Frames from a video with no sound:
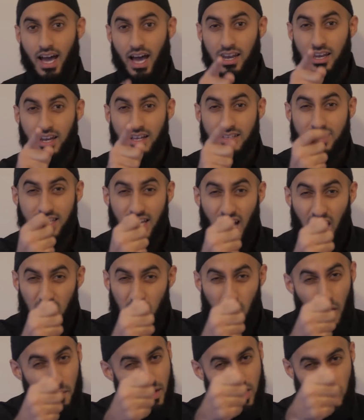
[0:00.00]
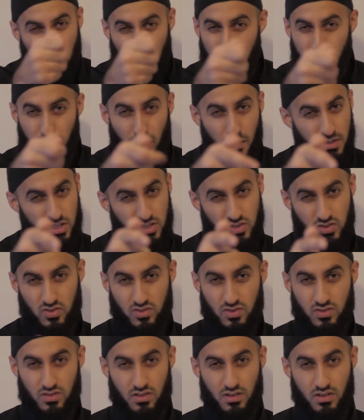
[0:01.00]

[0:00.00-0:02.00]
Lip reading: Allah said, Allah makes a promise.